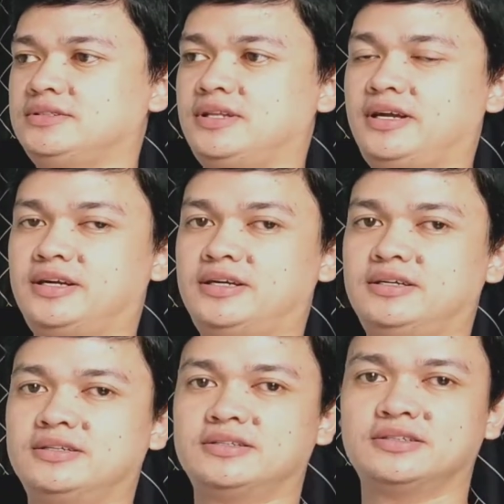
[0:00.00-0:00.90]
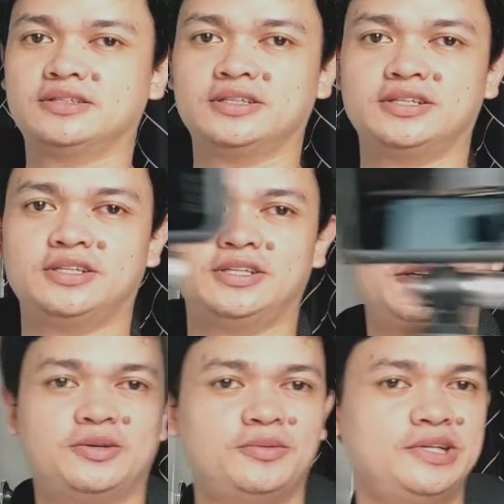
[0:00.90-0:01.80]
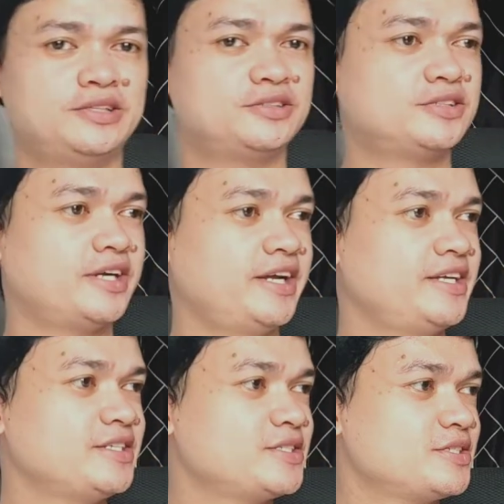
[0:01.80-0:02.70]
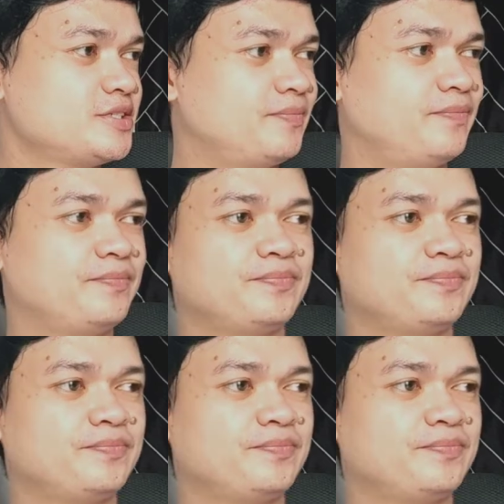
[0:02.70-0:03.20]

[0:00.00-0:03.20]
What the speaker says: There. When you're trying to